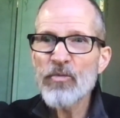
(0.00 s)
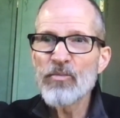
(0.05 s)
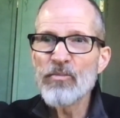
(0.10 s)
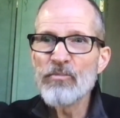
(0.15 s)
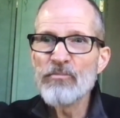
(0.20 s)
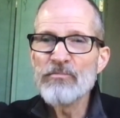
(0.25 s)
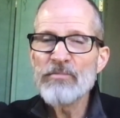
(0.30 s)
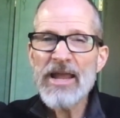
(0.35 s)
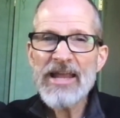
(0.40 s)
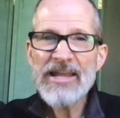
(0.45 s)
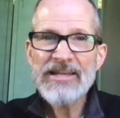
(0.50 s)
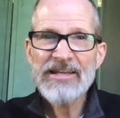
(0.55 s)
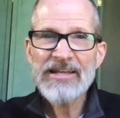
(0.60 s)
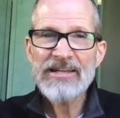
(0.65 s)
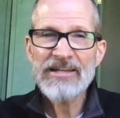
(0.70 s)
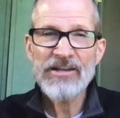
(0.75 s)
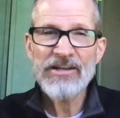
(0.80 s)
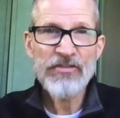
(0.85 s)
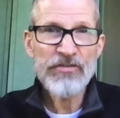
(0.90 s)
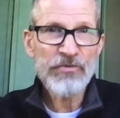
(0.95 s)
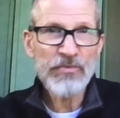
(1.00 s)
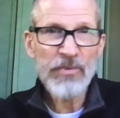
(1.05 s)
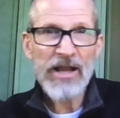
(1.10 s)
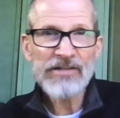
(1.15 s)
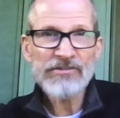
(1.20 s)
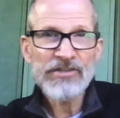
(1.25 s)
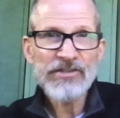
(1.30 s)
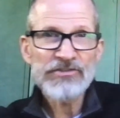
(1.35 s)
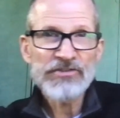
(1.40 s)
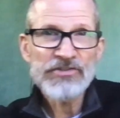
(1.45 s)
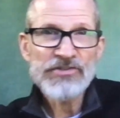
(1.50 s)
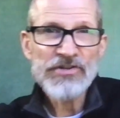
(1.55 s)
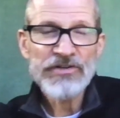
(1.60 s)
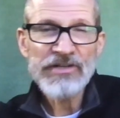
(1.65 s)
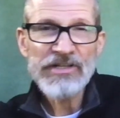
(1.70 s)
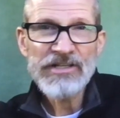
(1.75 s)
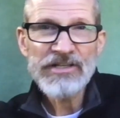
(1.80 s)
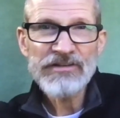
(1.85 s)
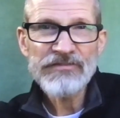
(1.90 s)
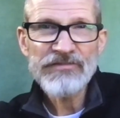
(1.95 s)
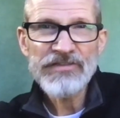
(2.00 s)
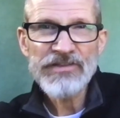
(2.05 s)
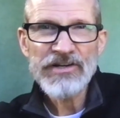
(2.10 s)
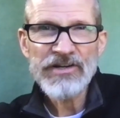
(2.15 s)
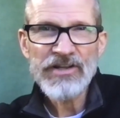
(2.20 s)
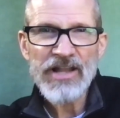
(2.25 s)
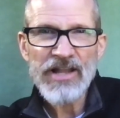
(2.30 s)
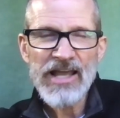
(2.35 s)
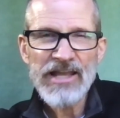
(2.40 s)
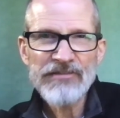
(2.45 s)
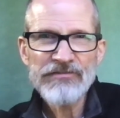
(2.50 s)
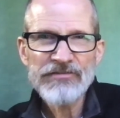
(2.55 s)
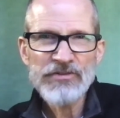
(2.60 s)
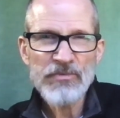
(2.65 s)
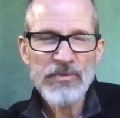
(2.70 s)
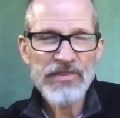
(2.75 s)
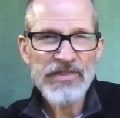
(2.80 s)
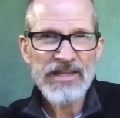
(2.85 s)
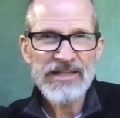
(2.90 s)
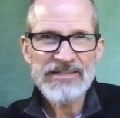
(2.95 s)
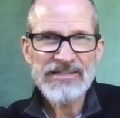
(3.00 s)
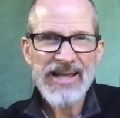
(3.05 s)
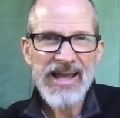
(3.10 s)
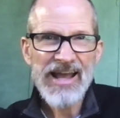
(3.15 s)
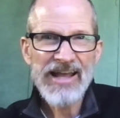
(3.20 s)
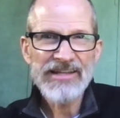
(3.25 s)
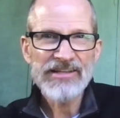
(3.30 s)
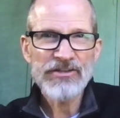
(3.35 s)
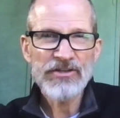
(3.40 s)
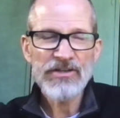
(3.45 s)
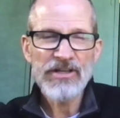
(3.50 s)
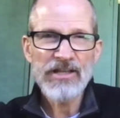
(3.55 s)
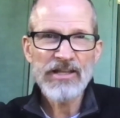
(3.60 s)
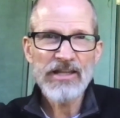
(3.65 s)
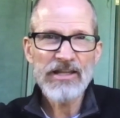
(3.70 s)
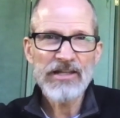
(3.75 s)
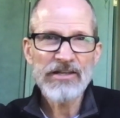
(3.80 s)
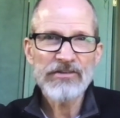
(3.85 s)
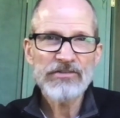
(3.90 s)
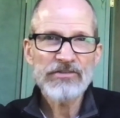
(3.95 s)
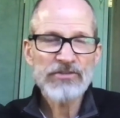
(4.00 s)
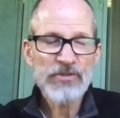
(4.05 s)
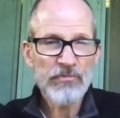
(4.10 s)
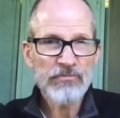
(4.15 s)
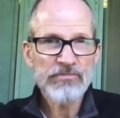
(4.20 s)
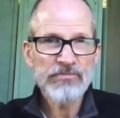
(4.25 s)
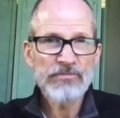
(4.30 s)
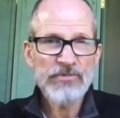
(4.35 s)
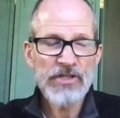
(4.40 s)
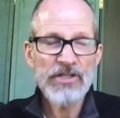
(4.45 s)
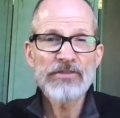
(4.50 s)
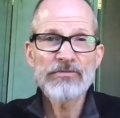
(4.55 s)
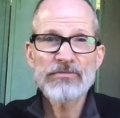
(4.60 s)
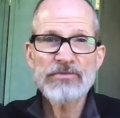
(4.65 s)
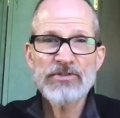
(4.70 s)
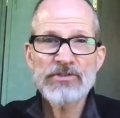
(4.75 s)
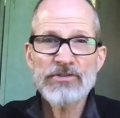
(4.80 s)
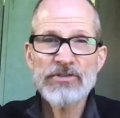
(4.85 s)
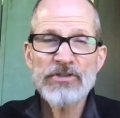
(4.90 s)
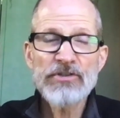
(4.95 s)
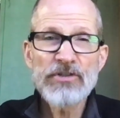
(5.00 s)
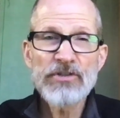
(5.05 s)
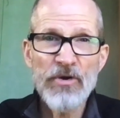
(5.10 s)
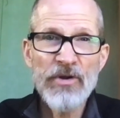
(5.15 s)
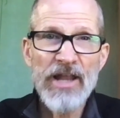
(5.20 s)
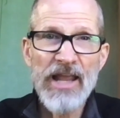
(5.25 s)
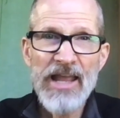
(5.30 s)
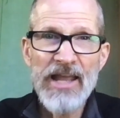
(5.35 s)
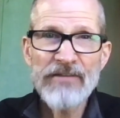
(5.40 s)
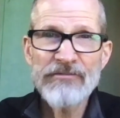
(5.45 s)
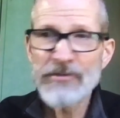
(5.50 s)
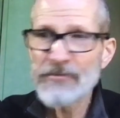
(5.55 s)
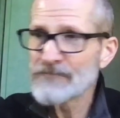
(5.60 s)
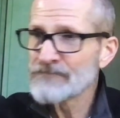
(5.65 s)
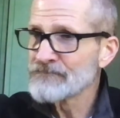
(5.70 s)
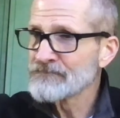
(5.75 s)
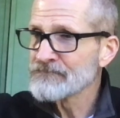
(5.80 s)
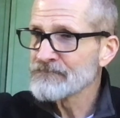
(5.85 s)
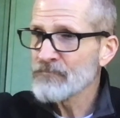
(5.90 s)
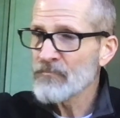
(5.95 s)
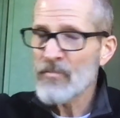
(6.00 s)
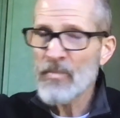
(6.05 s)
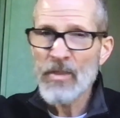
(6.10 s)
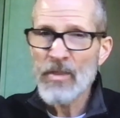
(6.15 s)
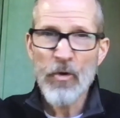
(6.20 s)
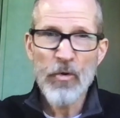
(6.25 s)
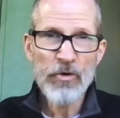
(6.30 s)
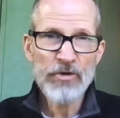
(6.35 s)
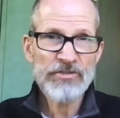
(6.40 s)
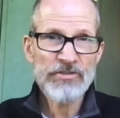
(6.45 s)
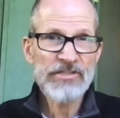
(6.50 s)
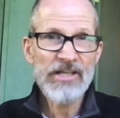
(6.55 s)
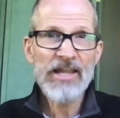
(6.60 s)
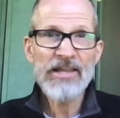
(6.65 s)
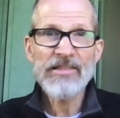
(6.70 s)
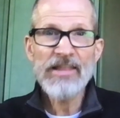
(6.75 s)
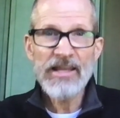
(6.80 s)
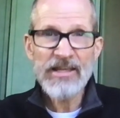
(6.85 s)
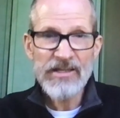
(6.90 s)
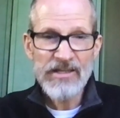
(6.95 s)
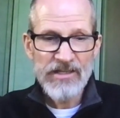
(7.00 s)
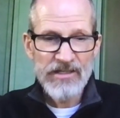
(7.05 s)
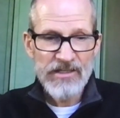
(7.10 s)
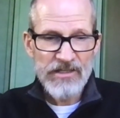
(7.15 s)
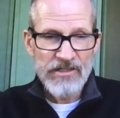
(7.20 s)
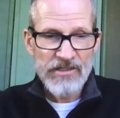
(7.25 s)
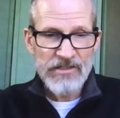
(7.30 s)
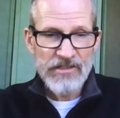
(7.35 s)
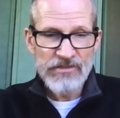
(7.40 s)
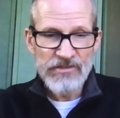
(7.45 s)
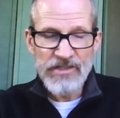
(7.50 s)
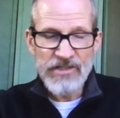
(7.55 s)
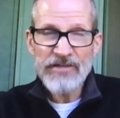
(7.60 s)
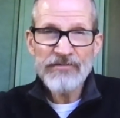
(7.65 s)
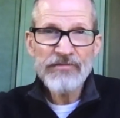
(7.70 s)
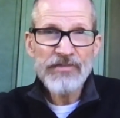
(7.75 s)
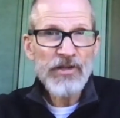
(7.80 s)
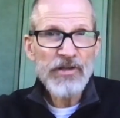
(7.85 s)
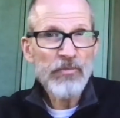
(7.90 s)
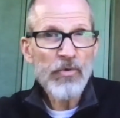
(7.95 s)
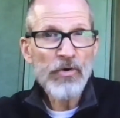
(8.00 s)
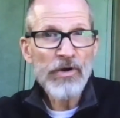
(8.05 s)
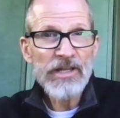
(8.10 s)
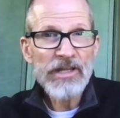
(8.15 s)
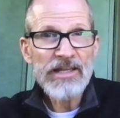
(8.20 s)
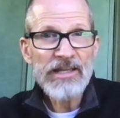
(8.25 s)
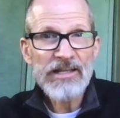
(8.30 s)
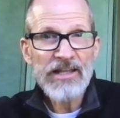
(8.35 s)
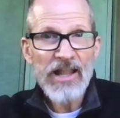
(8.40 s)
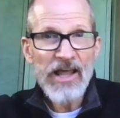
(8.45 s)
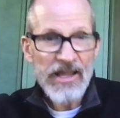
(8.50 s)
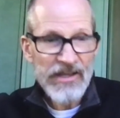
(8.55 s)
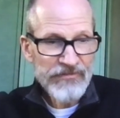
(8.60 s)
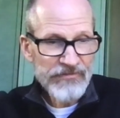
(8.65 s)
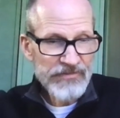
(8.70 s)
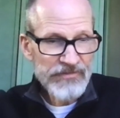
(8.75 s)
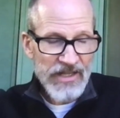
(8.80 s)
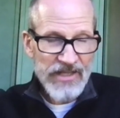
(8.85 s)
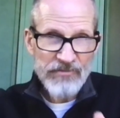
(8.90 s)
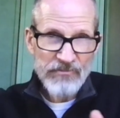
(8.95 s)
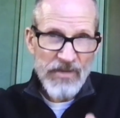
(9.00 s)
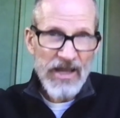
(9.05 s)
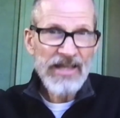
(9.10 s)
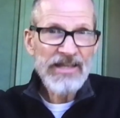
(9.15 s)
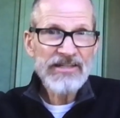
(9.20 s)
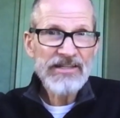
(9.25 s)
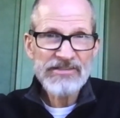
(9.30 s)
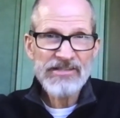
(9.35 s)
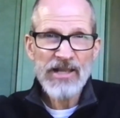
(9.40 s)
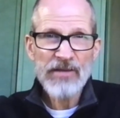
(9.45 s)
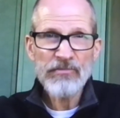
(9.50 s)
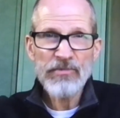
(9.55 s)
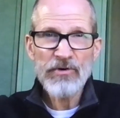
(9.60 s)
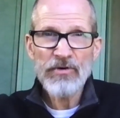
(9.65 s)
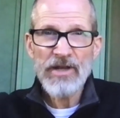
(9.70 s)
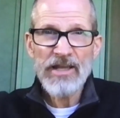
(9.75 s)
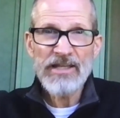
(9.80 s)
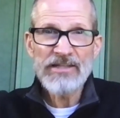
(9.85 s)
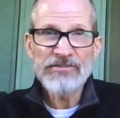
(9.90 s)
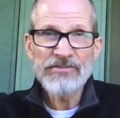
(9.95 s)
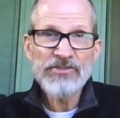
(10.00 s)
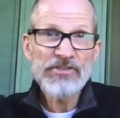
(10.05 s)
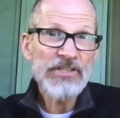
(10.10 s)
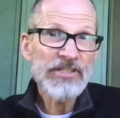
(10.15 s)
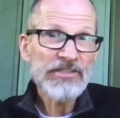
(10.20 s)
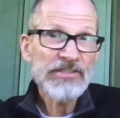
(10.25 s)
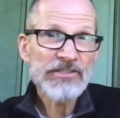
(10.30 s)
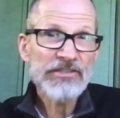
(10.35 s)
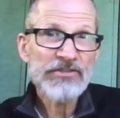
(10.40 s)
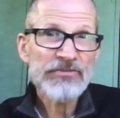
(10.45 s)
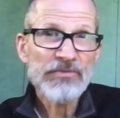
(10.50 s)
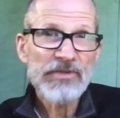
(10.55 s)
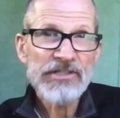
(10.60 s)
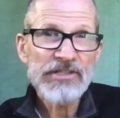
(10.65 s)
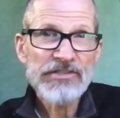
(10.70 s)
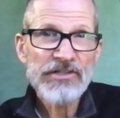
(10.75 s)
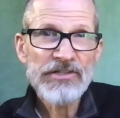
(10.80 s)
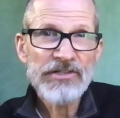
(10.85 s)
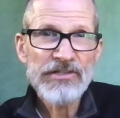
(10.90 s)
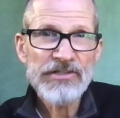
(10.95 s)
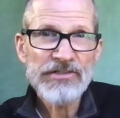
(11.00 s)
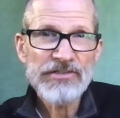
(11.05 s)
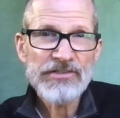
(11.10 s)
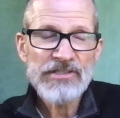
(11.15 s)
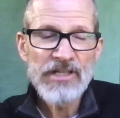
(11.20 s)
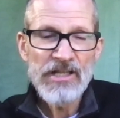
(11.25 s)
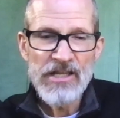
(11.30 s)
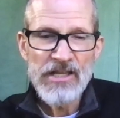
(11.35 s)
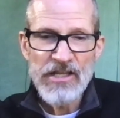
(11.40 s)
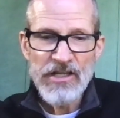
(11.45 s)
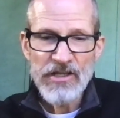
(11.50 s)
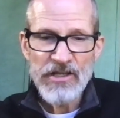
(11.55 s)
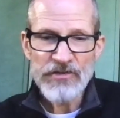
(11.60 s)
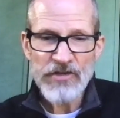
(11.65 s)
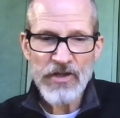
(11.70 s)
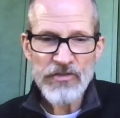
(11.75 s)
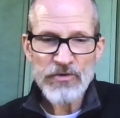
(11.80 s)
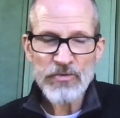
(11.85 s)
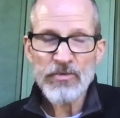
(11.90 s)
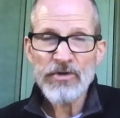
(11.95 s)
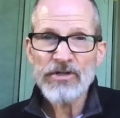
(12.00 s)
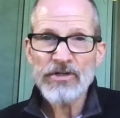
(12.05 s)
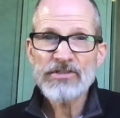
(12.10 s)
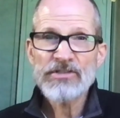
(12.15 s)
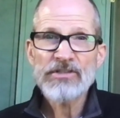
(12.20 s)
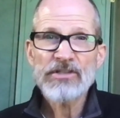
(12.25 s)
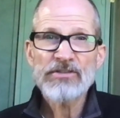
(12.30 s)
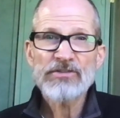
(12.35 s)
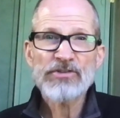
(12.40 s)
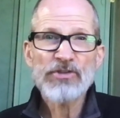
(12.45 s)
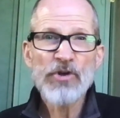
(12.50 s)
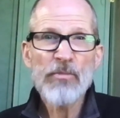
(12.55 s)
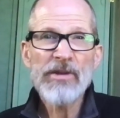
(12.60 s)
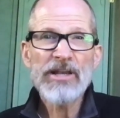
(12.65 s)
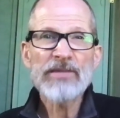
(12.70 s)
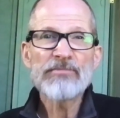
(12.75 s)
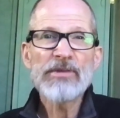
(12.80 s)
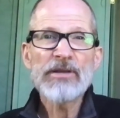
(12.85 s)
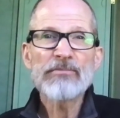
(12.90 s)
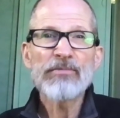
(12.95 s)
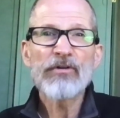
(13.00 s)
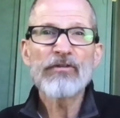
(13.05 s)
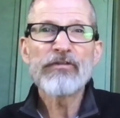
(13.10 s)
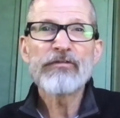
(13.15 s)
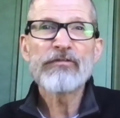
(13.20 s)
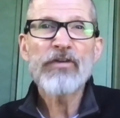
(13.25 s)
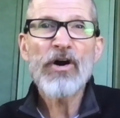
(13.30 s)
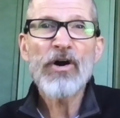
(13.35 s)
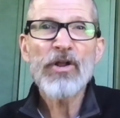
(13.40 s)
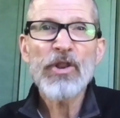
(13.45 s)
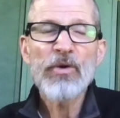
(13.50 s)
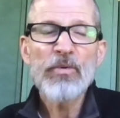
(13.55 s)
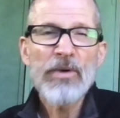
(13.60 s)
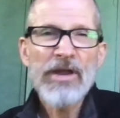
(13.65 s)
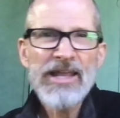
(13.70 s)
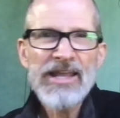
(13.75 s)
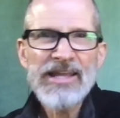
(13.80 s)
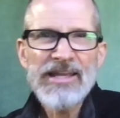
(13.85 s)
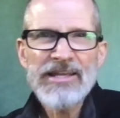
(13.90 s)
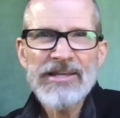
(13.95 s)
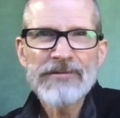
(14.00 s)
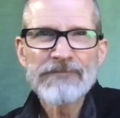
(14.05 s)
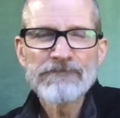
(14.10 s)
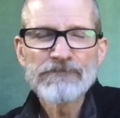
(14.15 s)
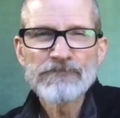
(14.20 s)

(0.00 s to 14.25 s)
make it throughout the journey of their life to when they die and should go to heaven, or say they live their born-again life like my example and Jesus returns. In other words, so many people fall away